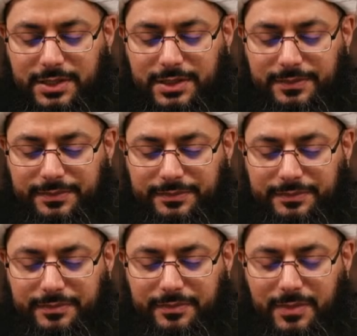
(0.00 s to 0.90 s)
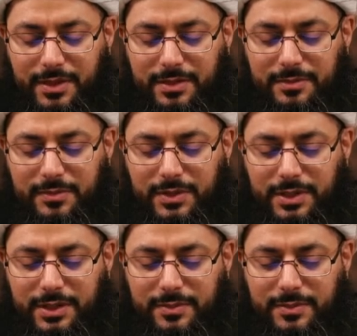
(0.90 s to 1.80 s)
reported by Muslim in his
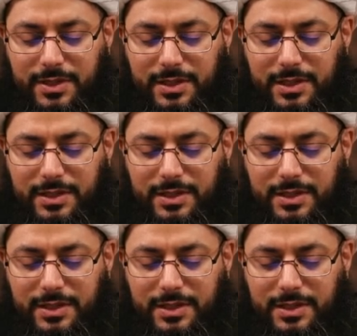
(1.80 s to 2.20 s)
Sahih